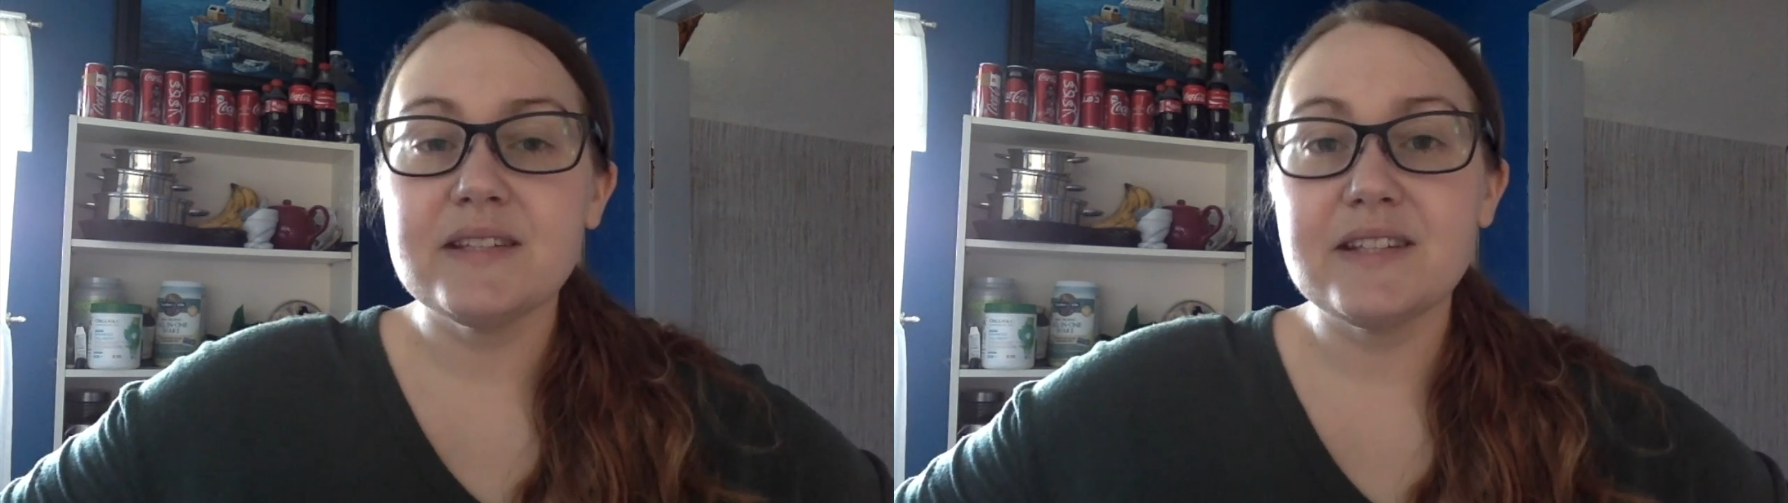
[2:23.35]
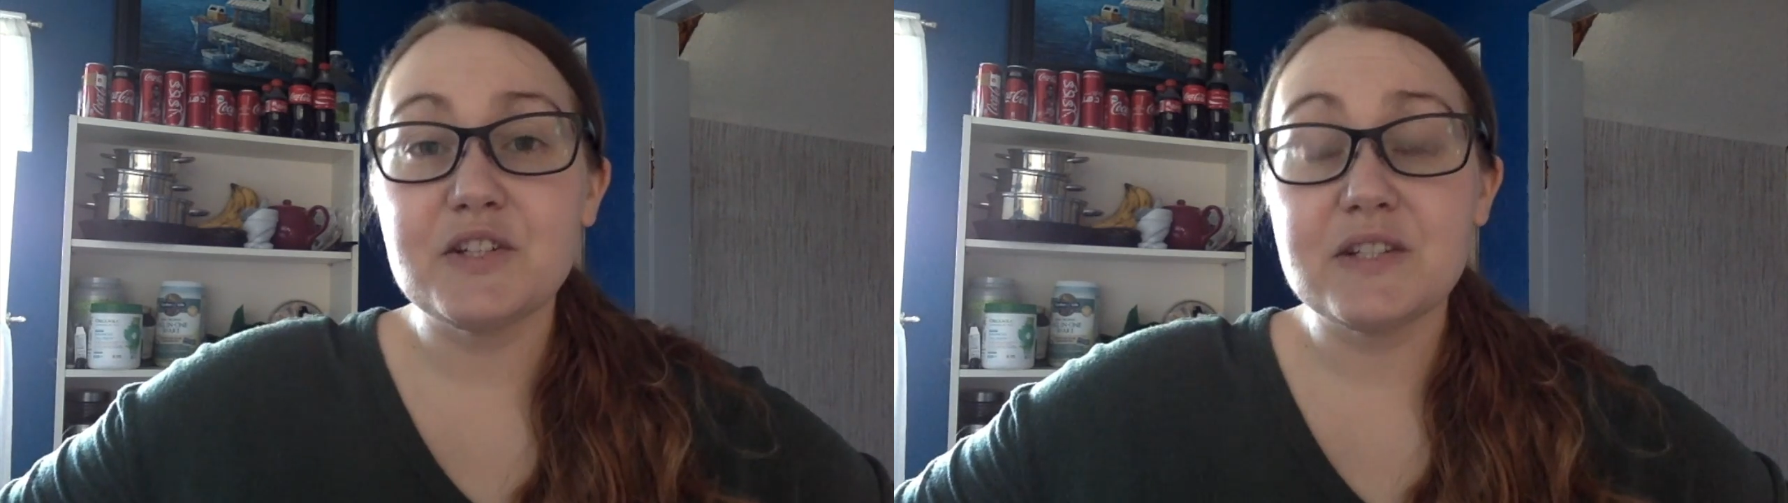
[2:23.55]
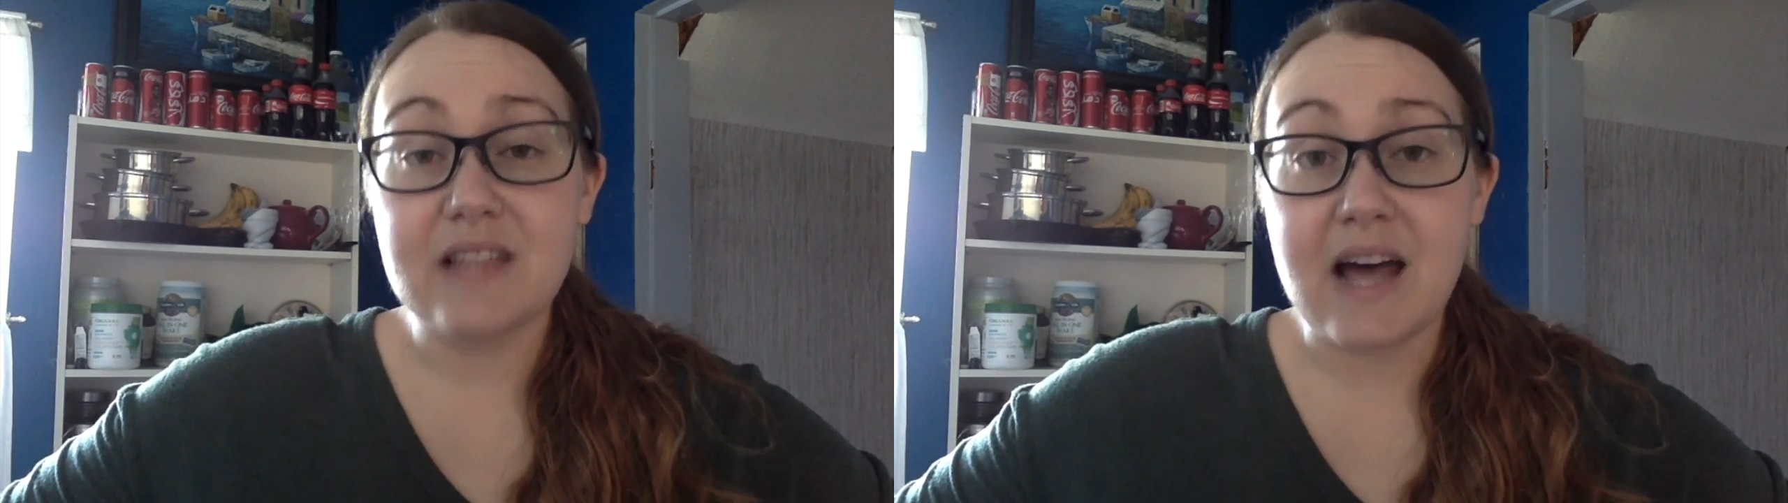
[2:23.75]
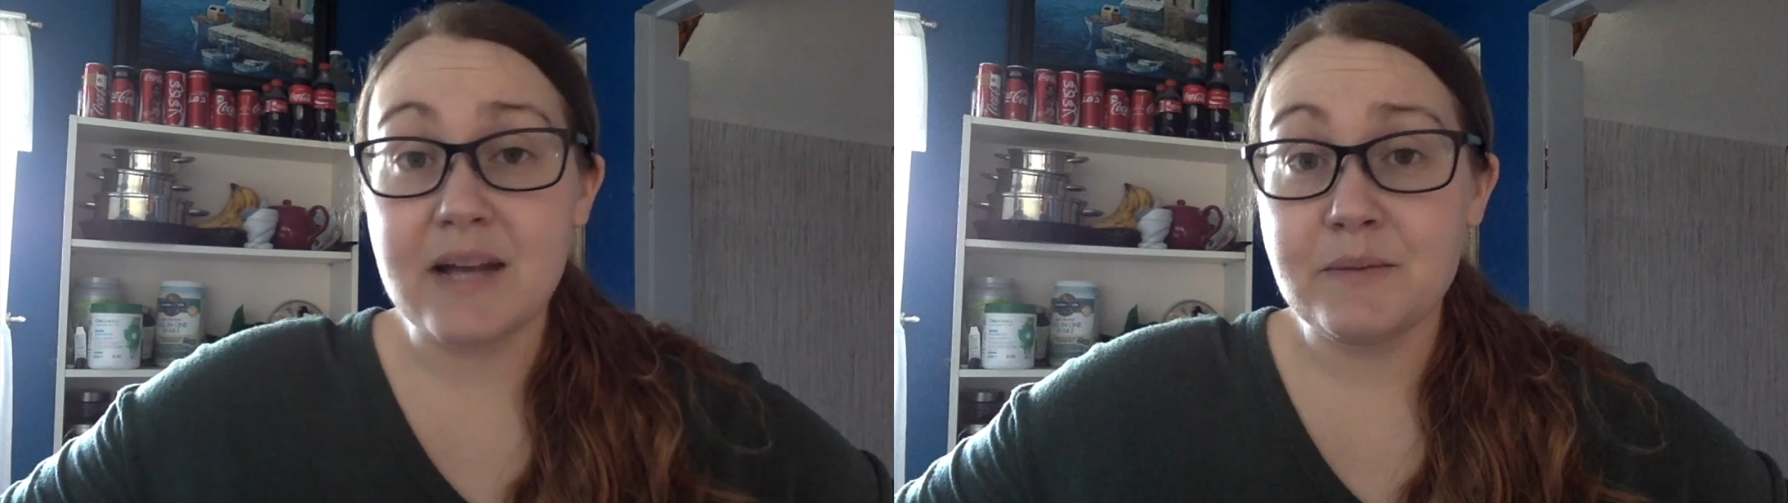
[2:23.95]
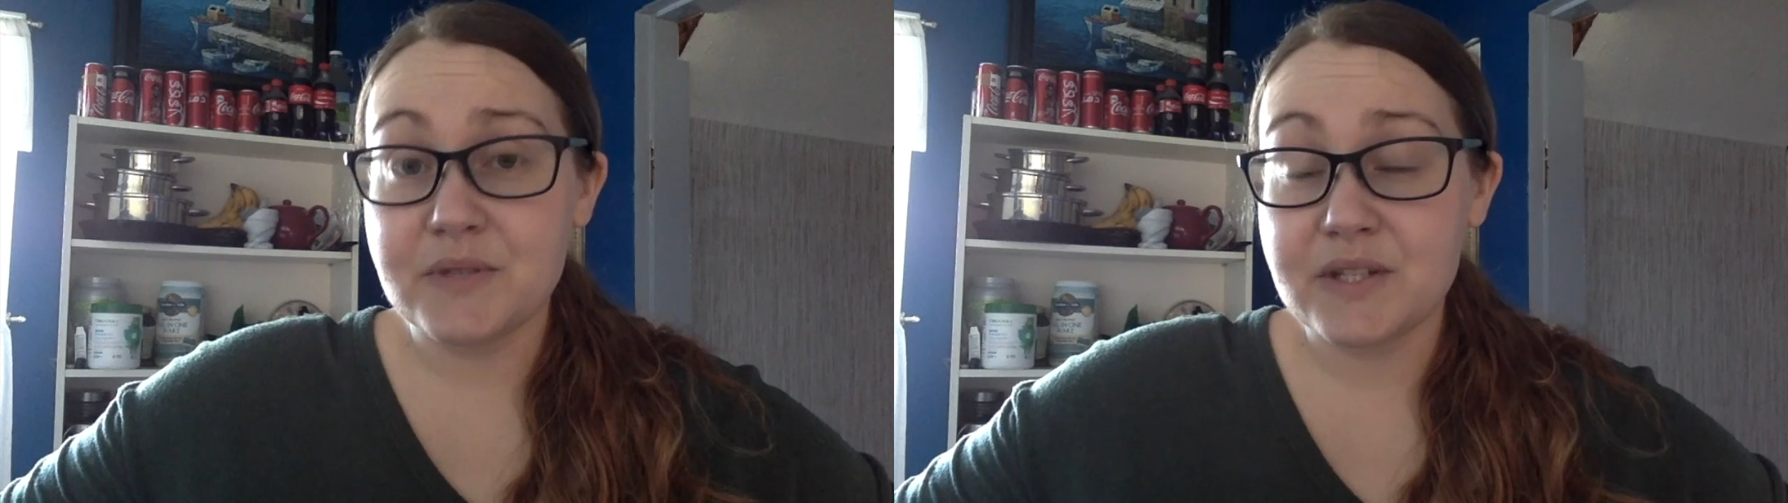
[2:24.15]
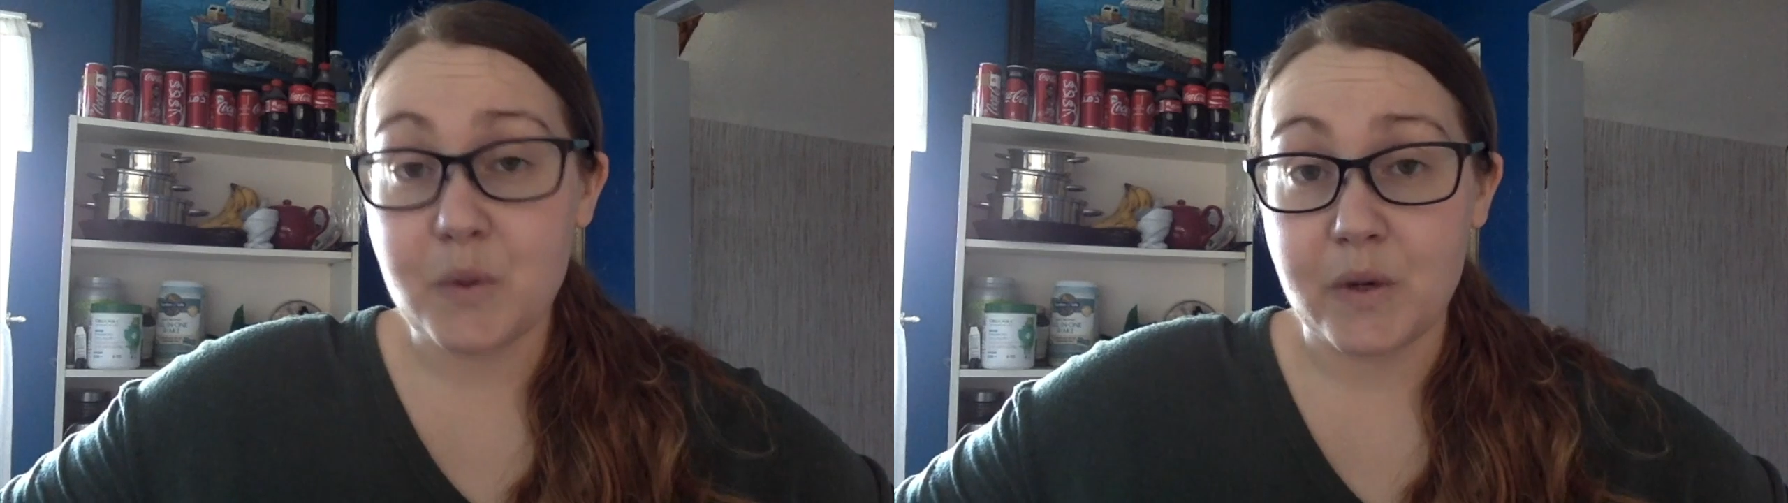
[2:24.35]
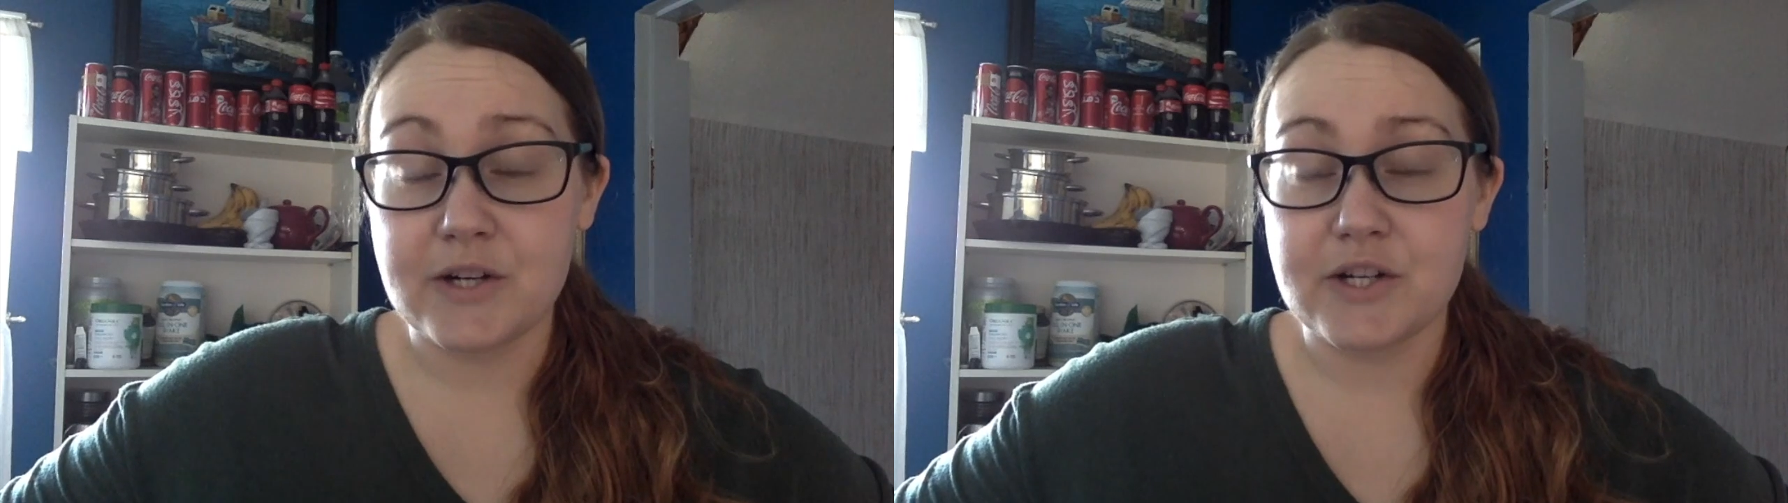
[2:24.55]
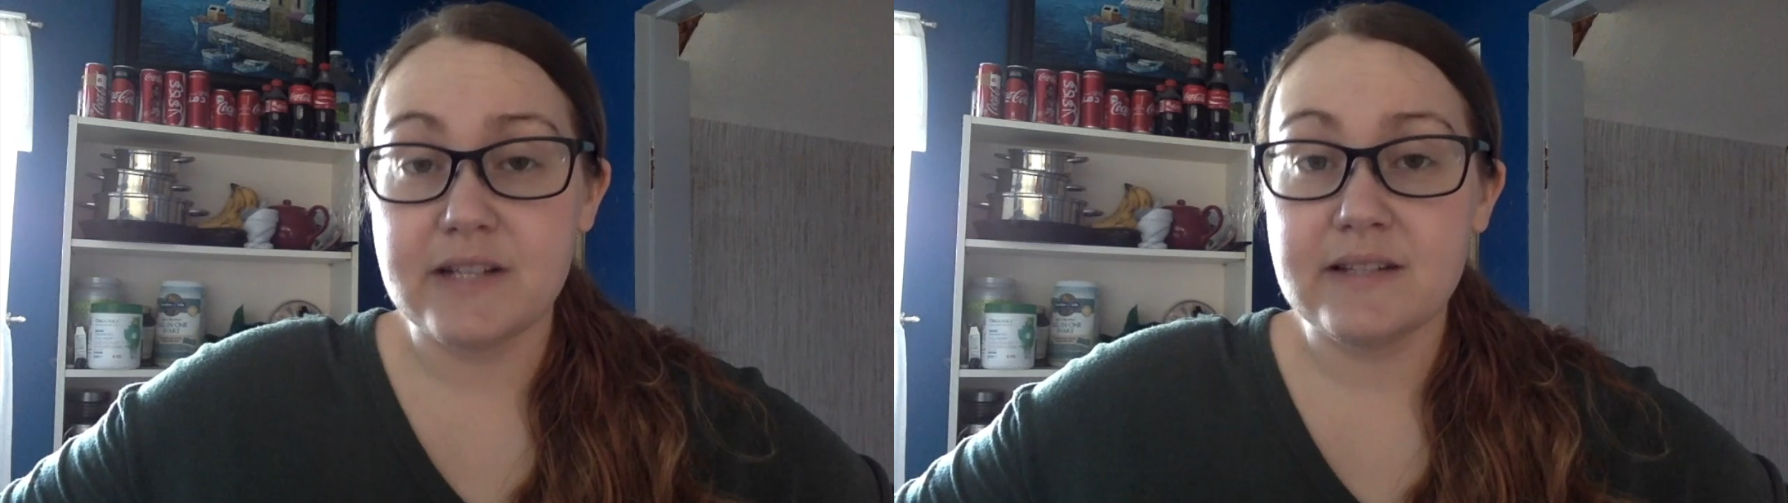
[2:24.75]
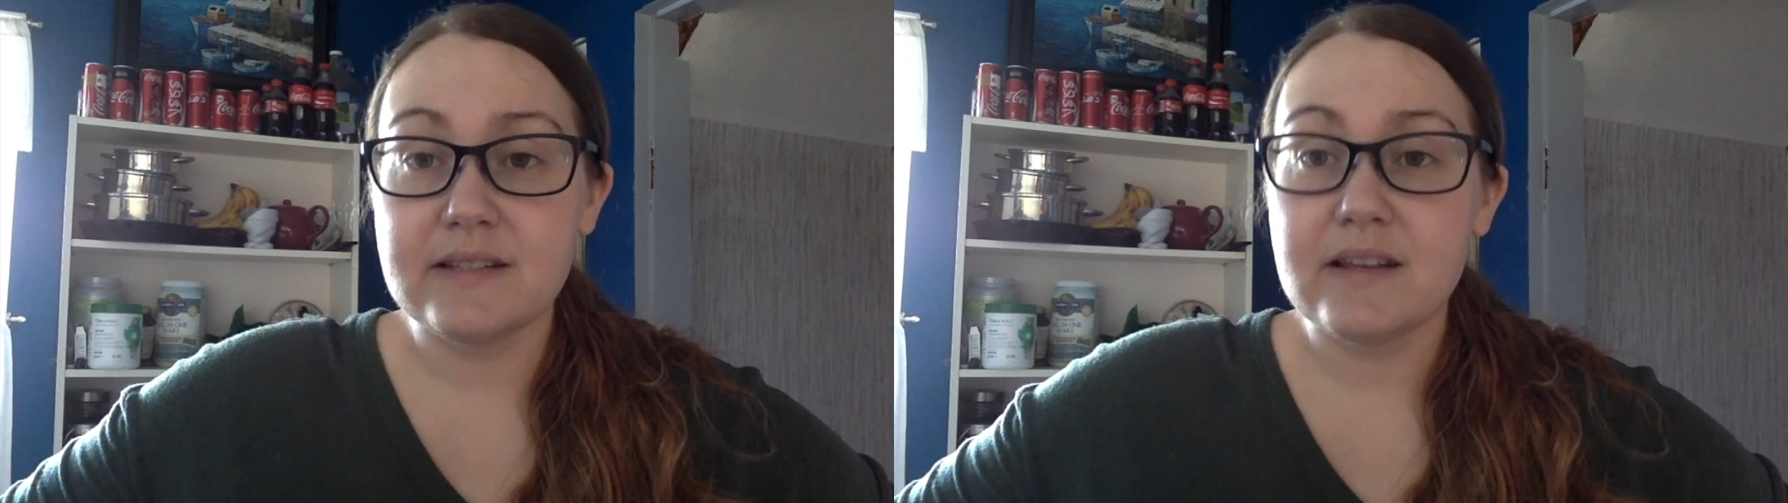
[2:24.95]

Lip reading: such as limes and oranges.